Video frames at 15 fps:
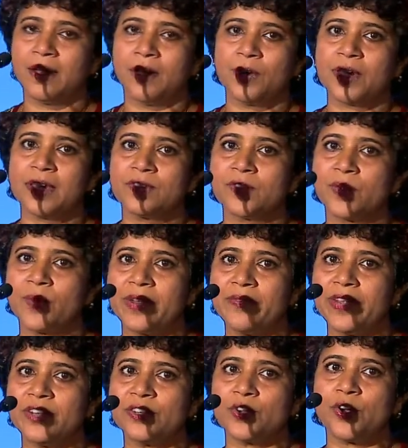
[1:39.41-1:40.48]
Okay, so when
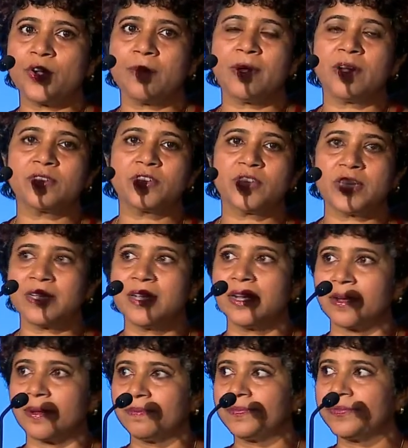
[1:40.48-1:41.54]
we talk about Chi
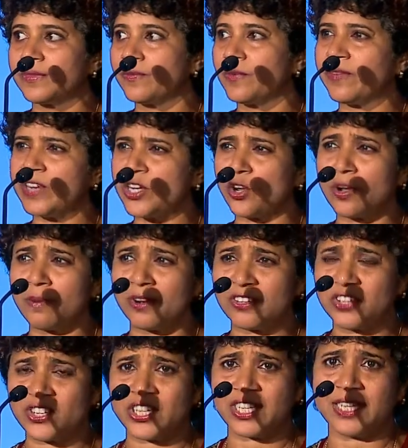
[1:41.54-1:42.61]
Gung, when we talk
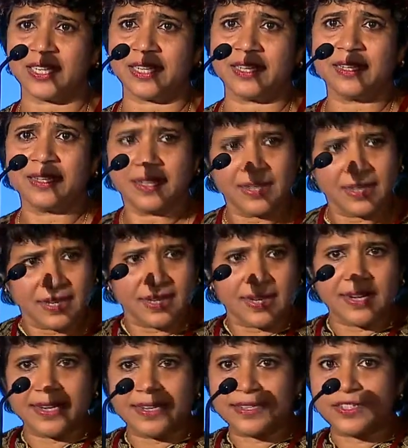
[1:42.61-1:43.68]
about Chi,
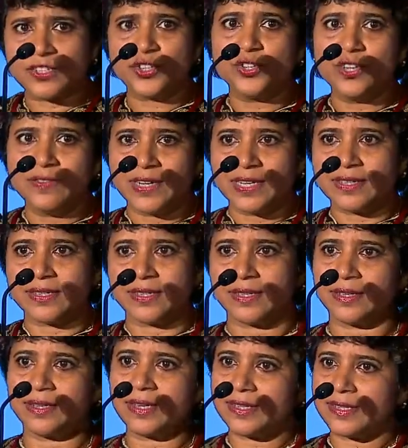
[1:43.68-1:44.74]
it is universal.
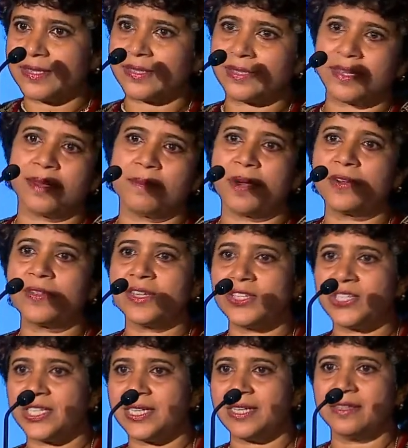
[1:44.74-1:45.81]
It's about the
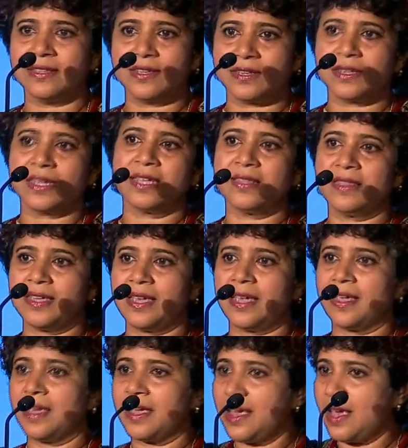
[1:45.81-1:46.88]
Chi in
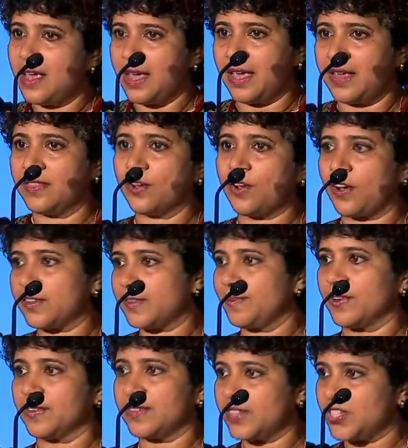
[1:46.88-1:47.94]
the
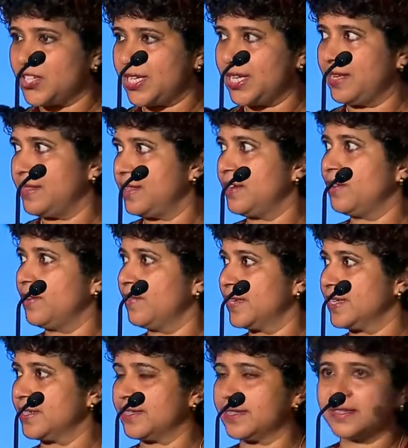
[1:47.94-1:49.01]
cosmos, the Chi in the
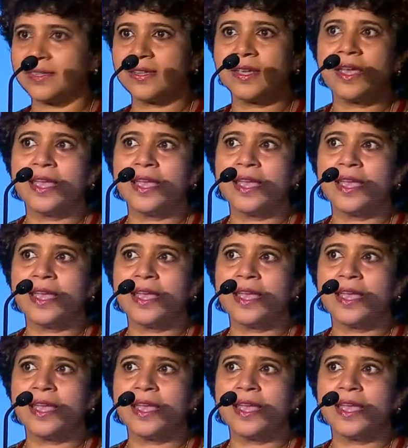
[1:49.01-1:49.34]
universe.